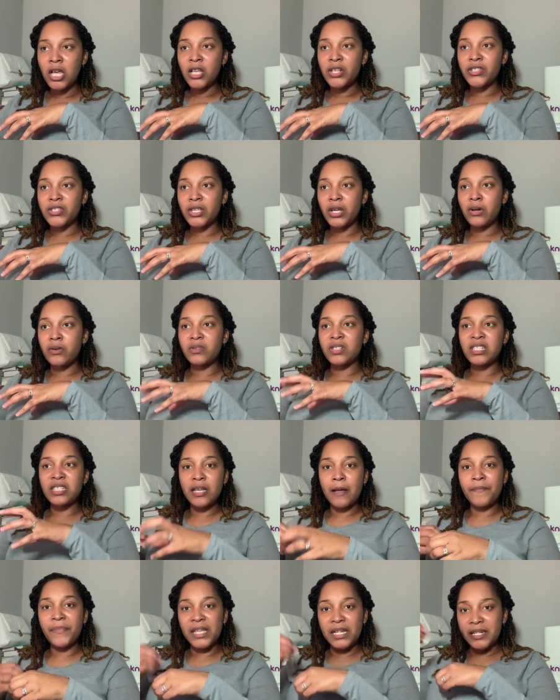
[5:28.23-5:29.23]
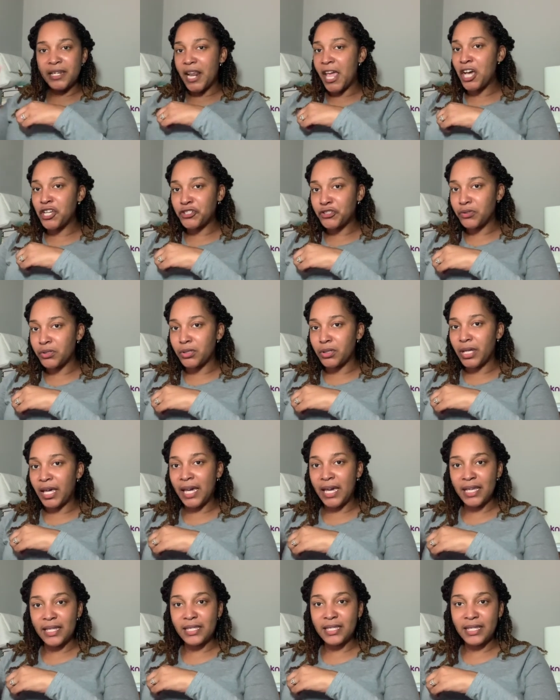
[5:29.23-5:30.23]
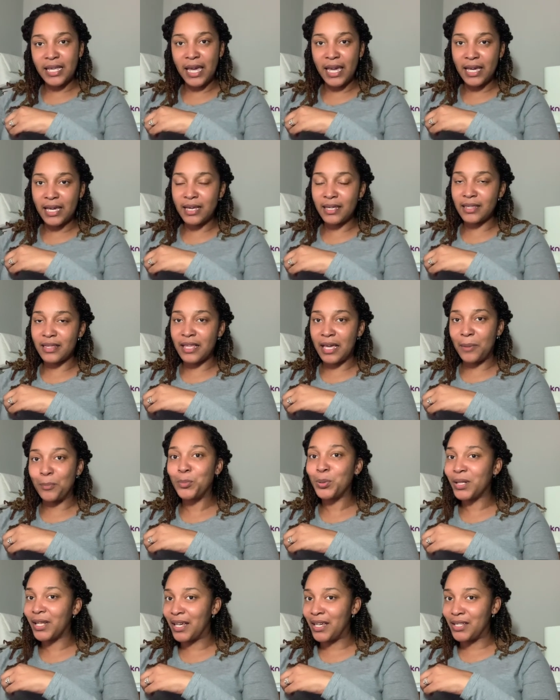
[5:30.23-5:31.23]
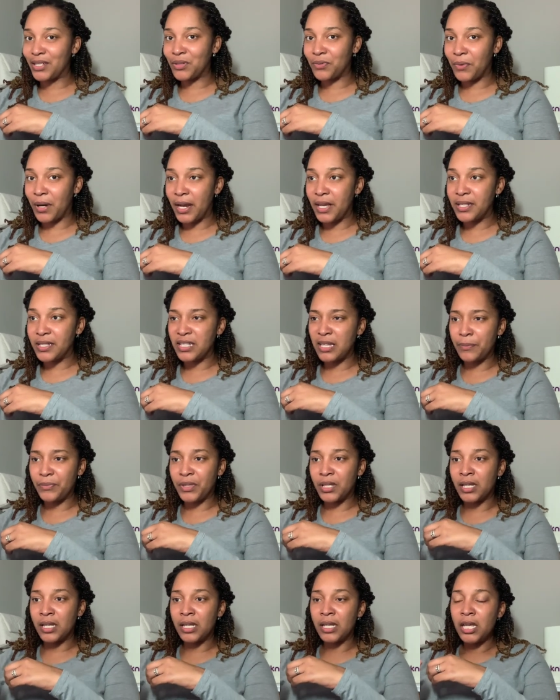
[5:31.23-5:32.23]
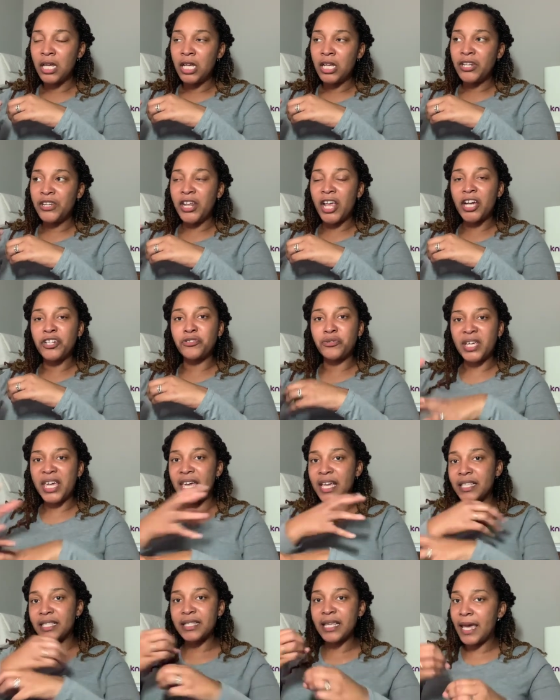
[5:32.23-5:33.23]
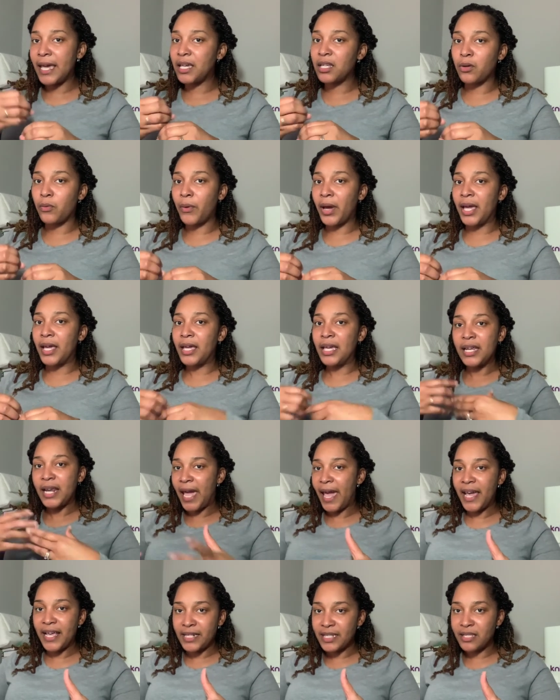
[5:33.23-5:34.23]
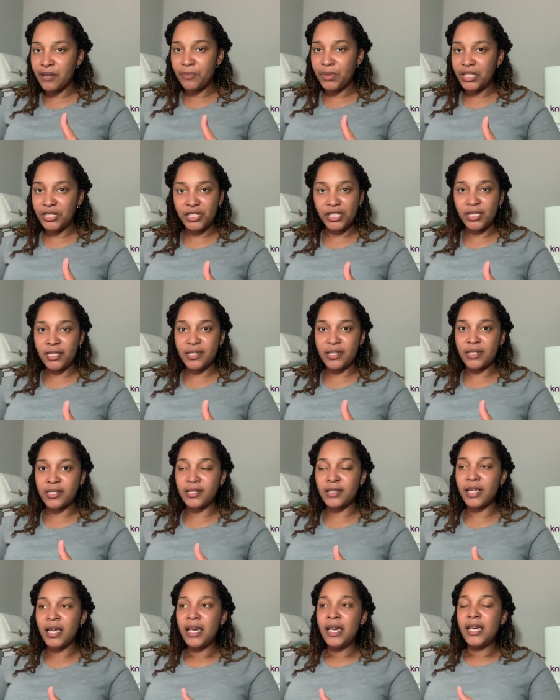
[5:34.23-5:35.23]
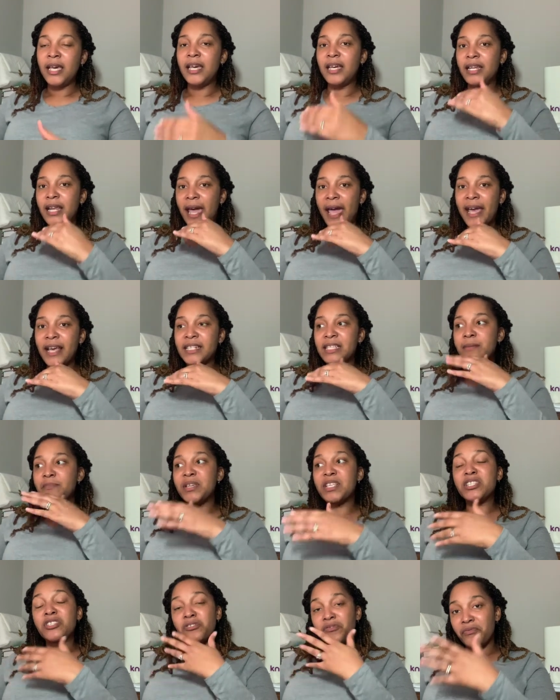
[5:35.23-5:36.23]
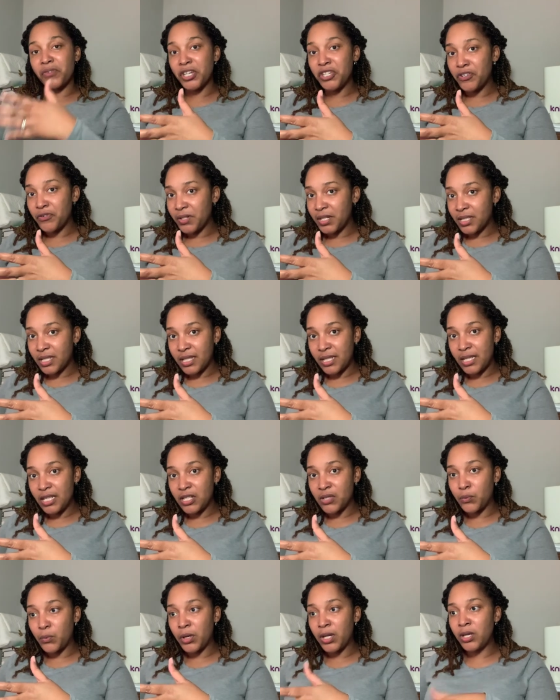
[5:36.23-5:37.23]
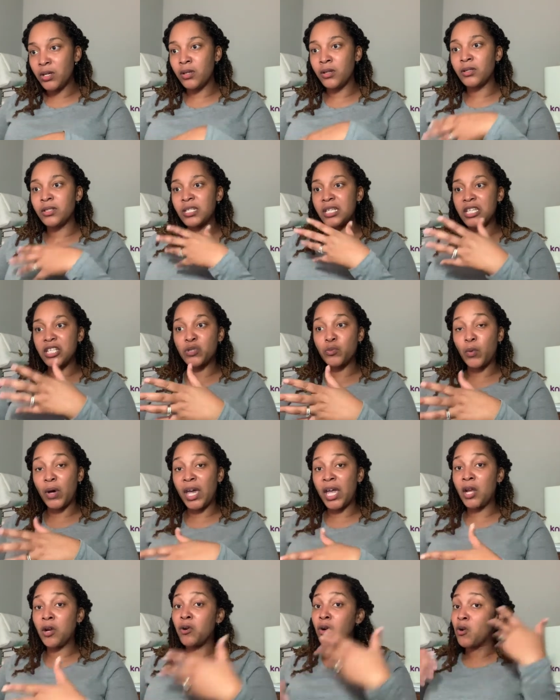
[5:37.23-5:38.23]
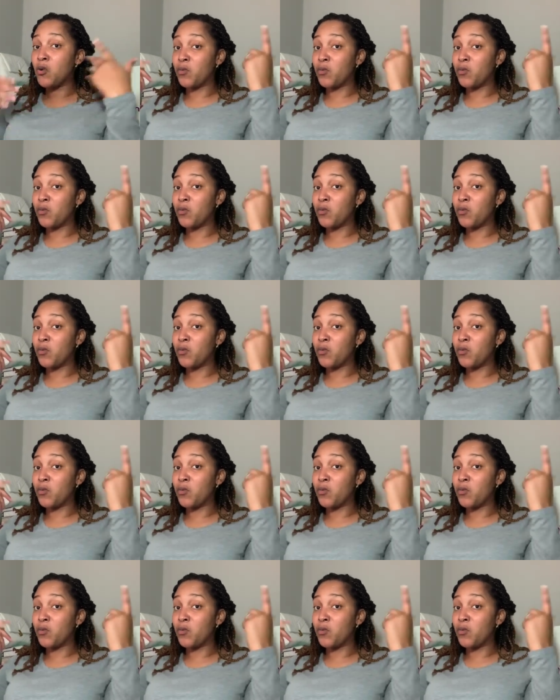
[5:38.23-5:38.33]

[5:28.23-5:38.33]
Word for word: So something natural can't take that place, right? Something natural can't take it away. It has to be Jesus. It has to be surrendering to his will, to his way.